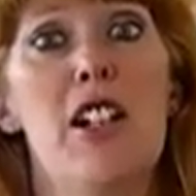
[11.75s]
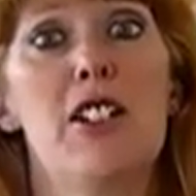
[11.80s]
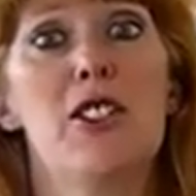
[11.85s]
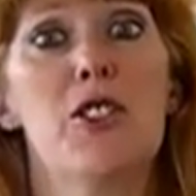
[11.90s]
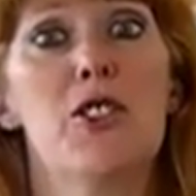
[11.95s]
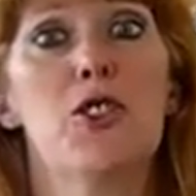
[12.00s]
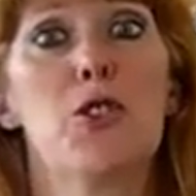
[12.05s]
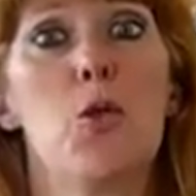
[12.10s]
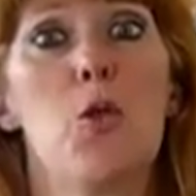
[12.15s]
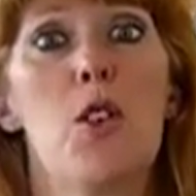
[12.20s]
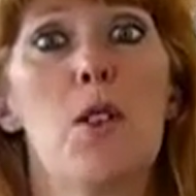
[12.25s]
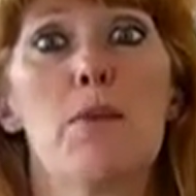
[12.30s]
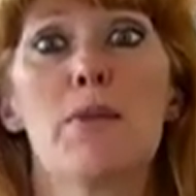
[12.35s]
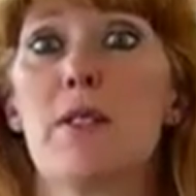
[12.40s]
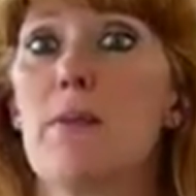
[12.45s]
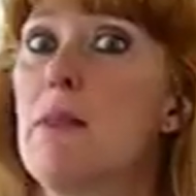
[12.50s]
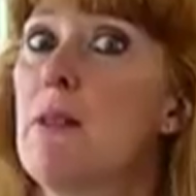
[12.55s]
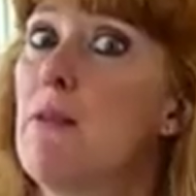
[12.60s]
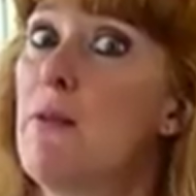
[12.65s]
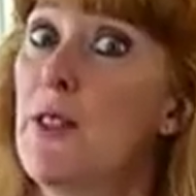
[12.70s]
thunderstorms.
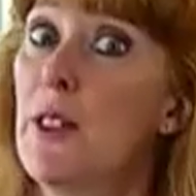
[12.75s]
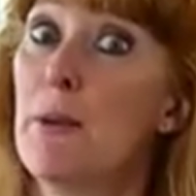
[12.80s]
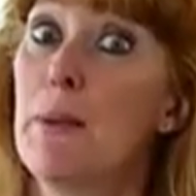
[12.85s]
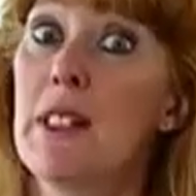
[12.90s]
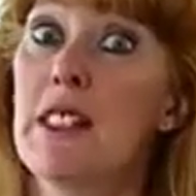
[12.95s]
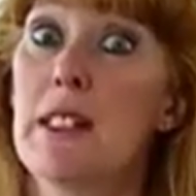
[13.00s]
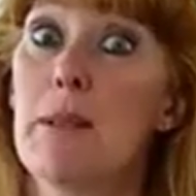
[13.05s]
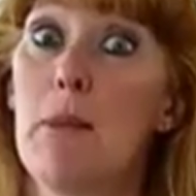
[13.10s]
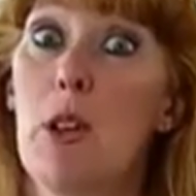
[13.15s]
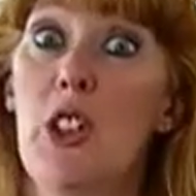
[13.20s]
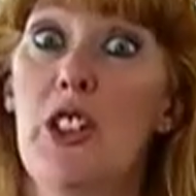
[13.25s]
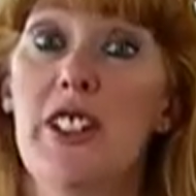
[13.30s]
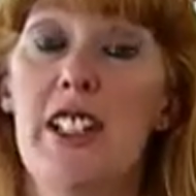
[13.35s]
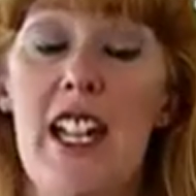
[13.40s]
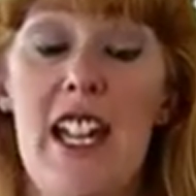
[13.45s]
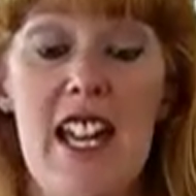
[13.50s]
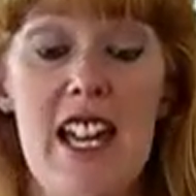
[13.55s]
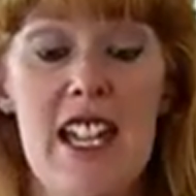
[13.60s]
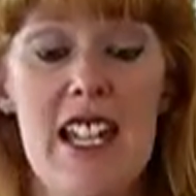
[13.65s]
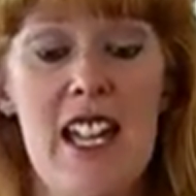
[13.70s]
I've been filming them all
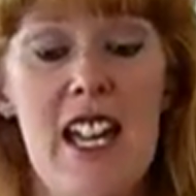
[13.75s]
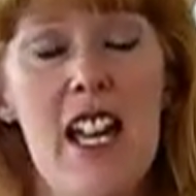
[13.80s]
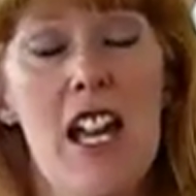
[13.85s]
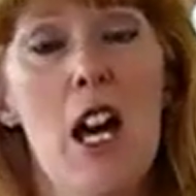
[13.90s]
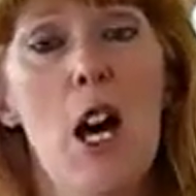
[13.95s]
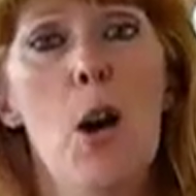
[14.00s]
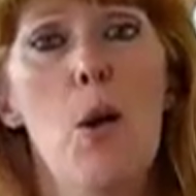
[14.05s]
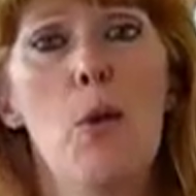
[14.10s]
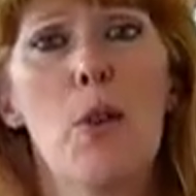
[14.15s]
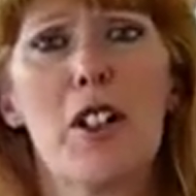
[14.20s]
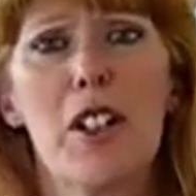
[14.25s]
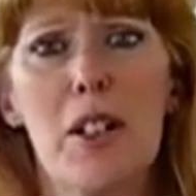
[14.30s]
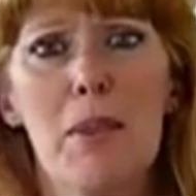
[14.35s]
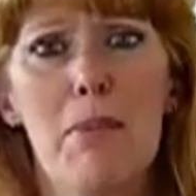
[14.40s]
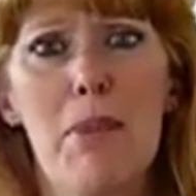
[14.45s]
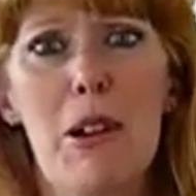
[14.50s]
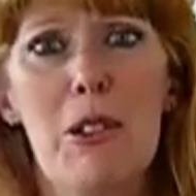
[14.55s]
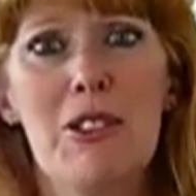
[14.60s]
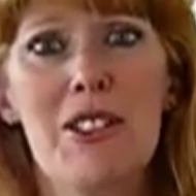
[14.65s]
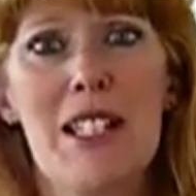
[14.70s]
day. We're going
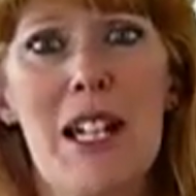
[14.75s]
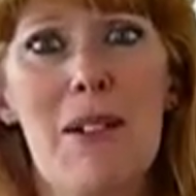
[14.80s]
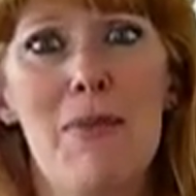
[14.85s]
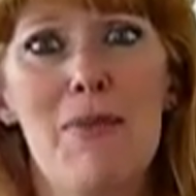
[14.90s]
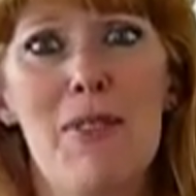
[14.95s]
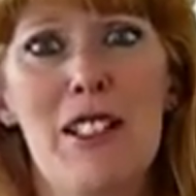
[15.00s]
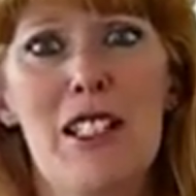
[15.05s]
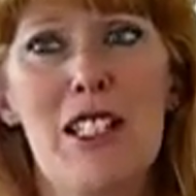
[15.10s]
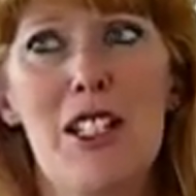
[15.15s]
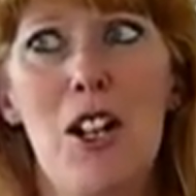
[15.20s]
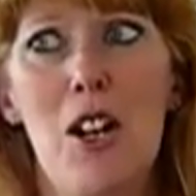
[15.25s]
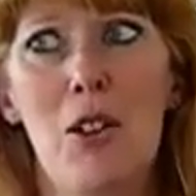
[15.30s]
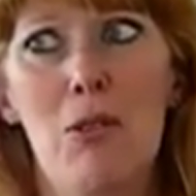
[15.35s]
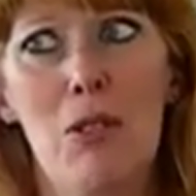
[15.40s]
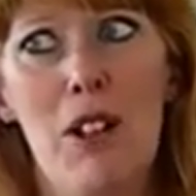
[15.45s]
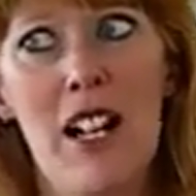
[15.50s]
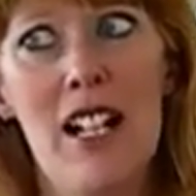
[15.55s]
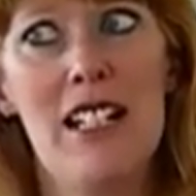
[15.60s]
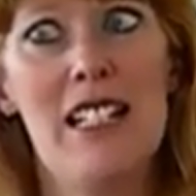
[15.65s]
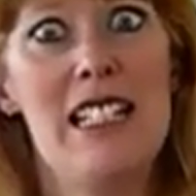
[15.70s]
to post that video
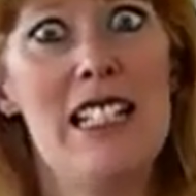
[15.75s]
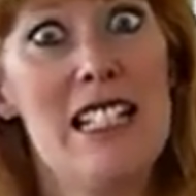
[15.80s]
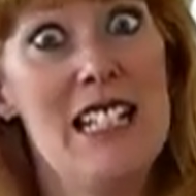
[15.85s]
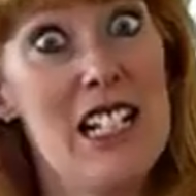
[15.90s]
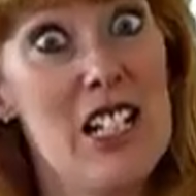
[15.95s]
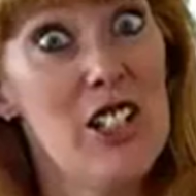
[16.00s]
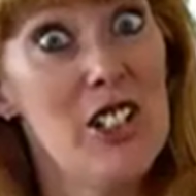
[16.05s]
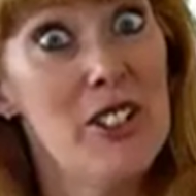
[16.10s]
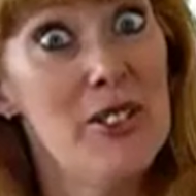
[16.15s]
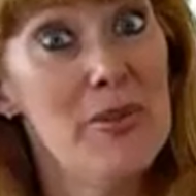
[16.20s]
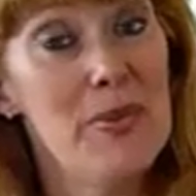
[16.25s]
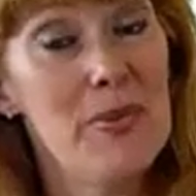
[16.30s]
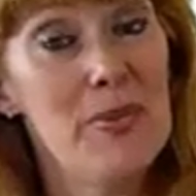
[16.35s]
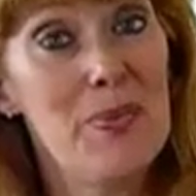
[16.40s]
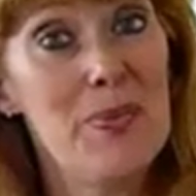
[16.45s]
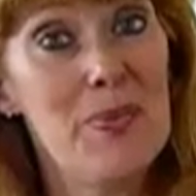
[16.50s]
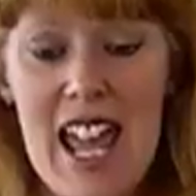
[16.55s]
right here.